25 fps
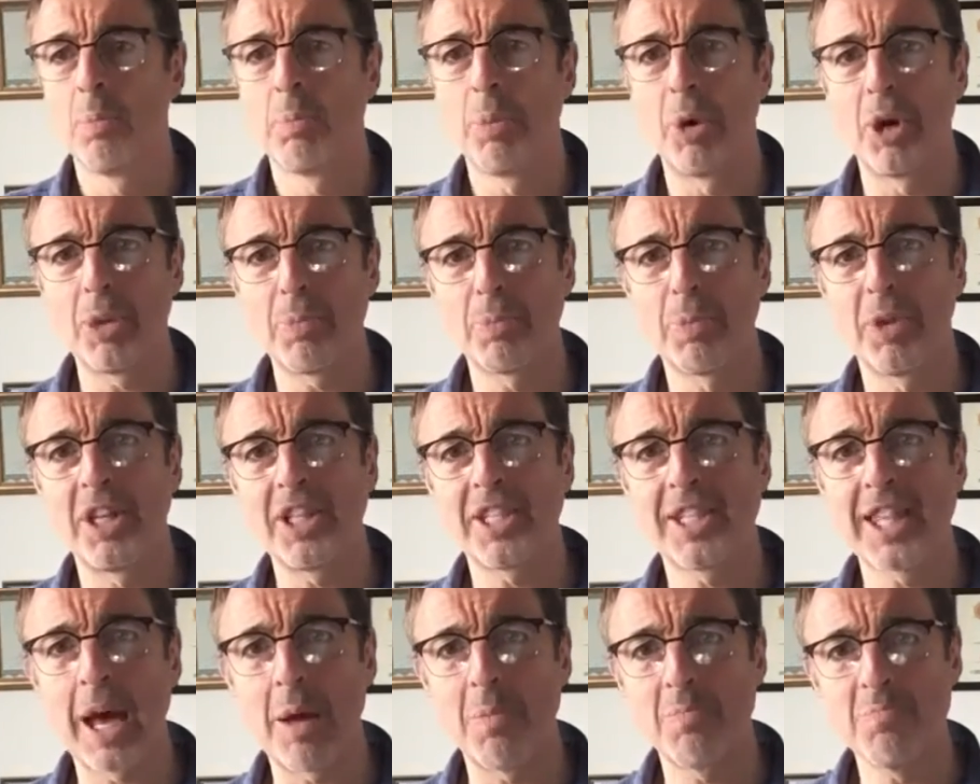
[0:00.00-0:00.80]
but
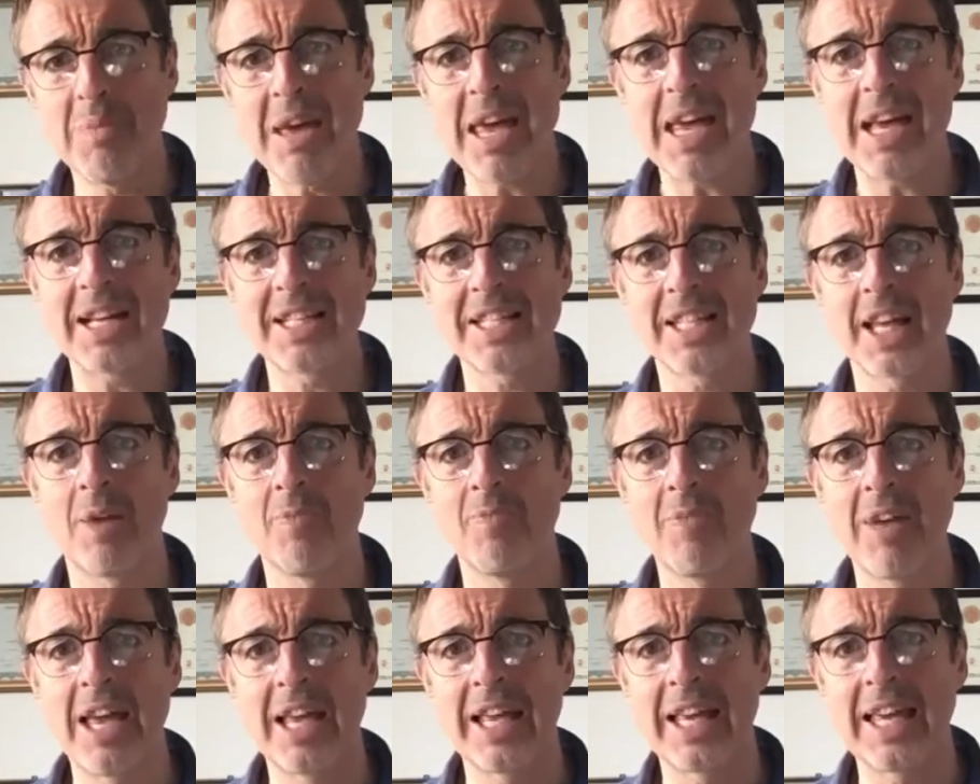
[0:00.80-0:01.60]
it's that mix
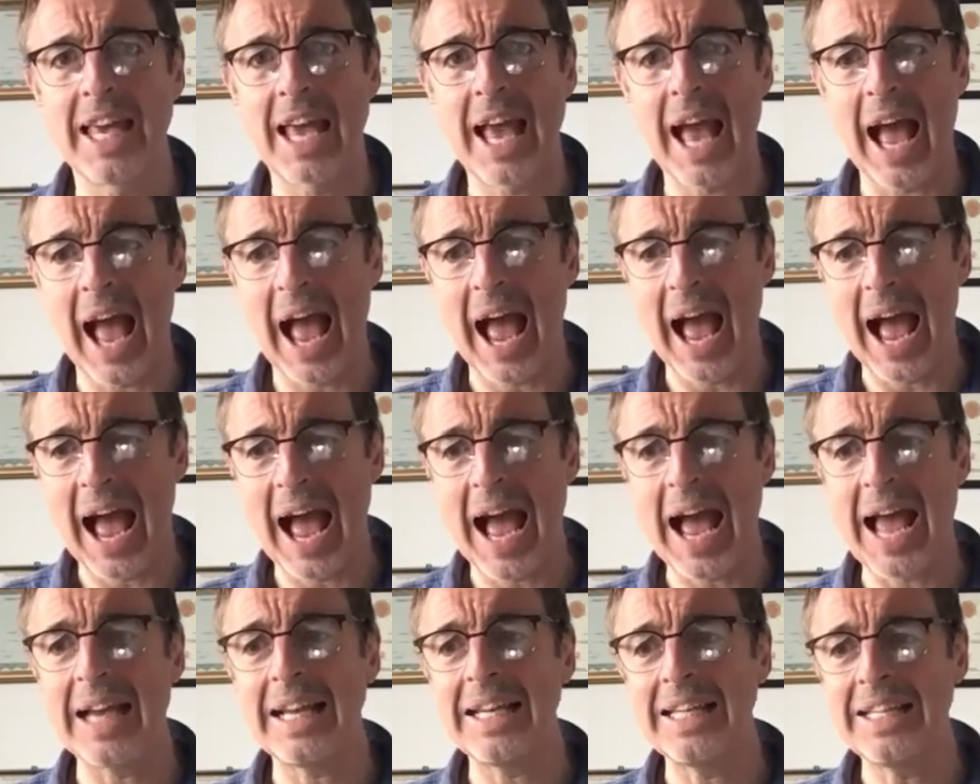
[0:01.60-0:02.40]
that make it
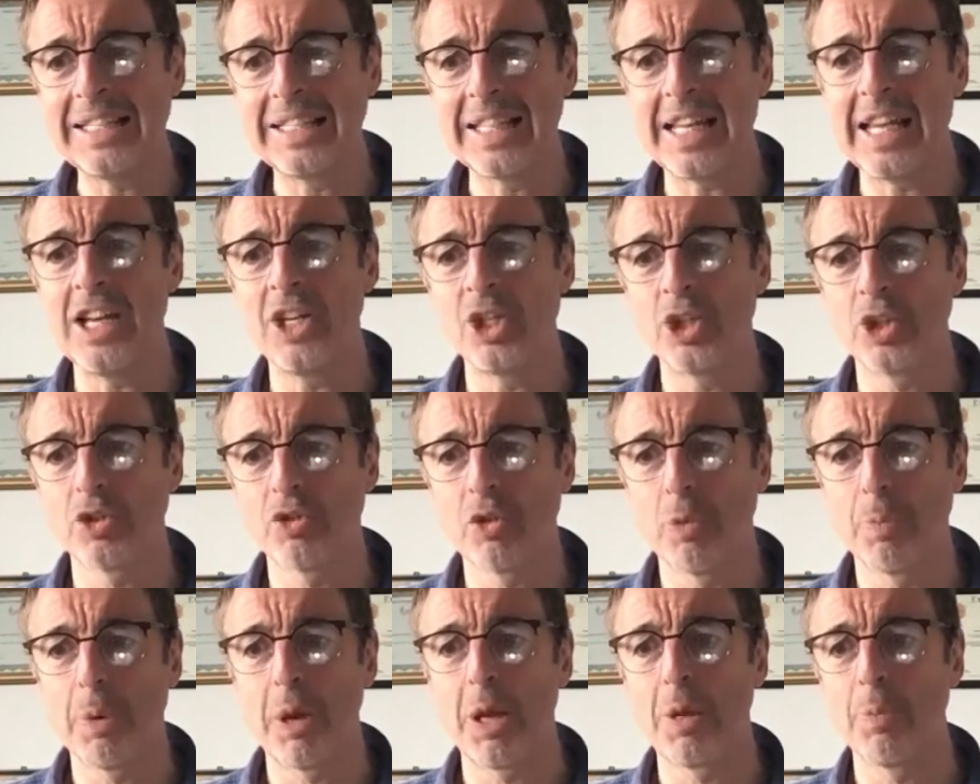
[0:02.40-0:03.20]
highly
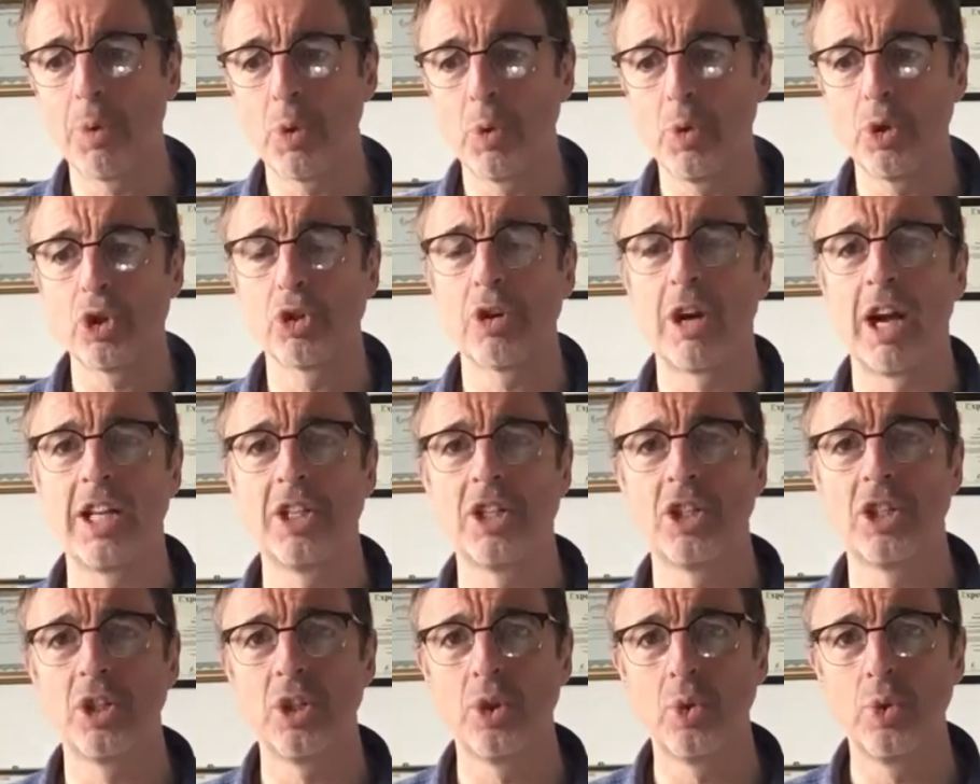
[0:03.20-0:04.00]
dangerous for people who are
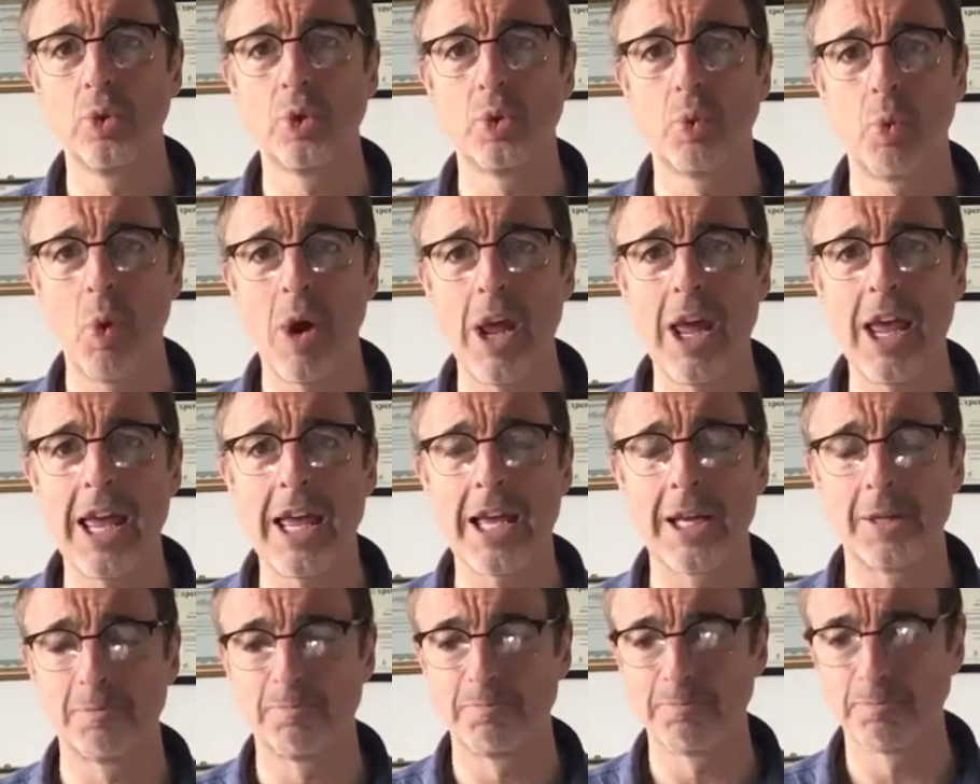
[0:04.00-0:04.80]
trying to lose
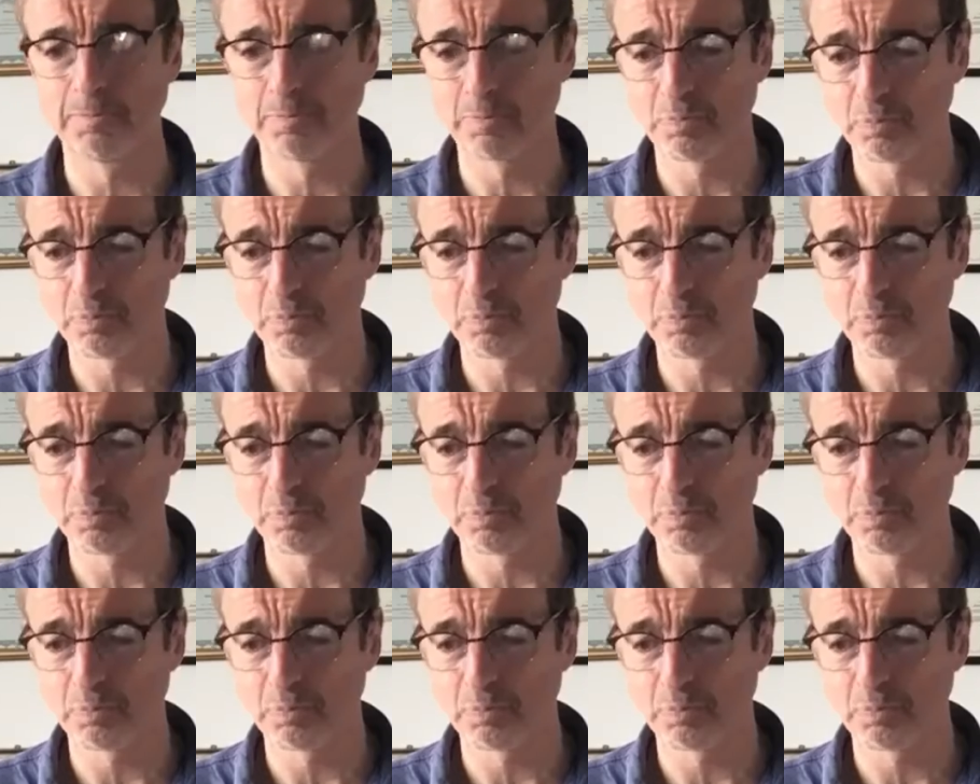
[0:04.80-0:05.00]
weight.